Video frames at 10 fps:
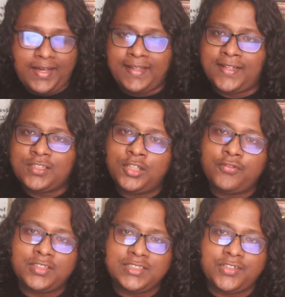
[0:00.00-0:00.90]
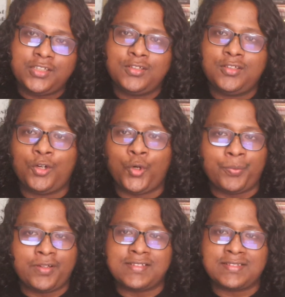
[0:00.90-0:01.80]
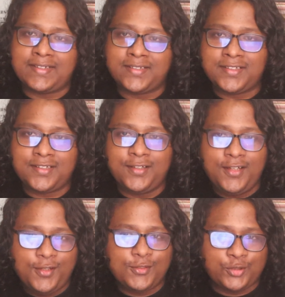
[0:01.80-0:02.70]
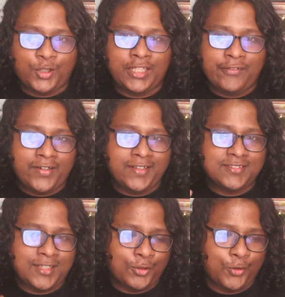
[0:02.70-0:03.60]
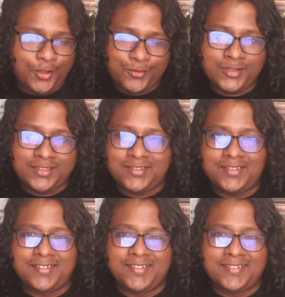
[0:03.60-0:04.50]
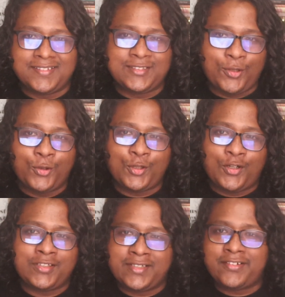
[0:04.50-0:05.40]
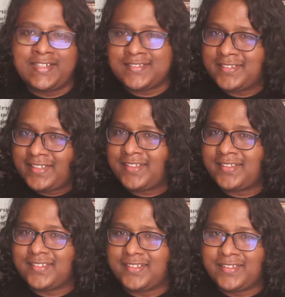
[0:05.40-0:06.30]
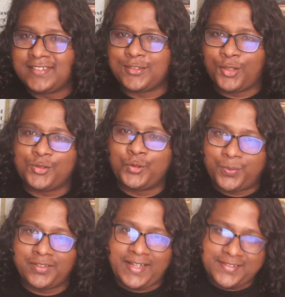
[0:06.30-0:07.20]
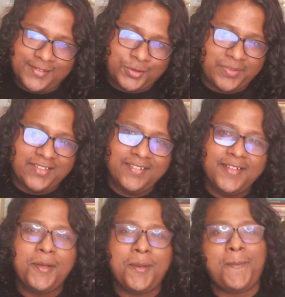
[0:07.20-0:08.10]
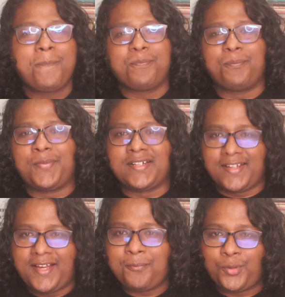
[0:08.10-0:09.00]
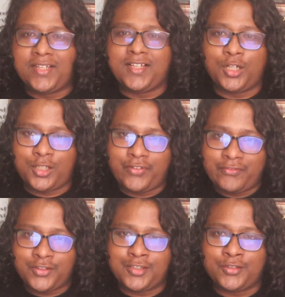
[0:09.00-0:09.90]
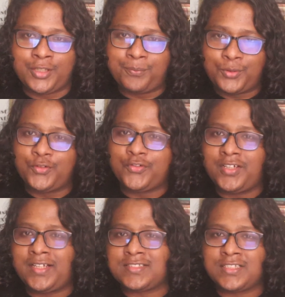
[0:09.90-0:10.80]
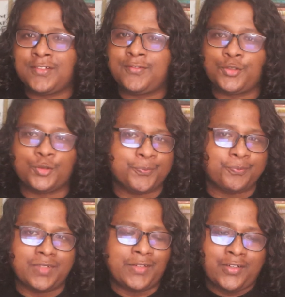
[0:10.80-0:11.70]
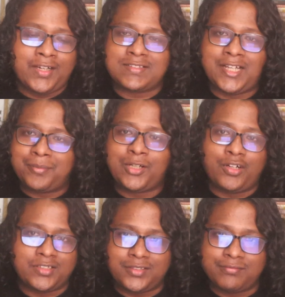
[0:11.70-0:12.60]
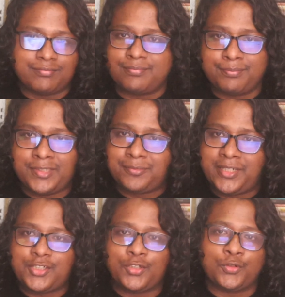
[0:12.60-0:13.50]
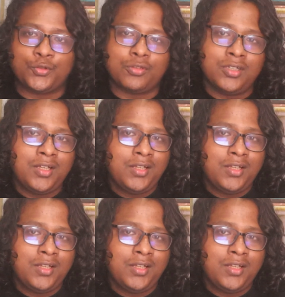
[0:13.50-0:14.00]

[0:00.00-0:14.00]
and that's all for this video hope you guys liked it sorry if I sound awkward this whole content creation thing is not super natural to me but I am putting a lot of effort to improve and stuff so if you guys like my content please make sure to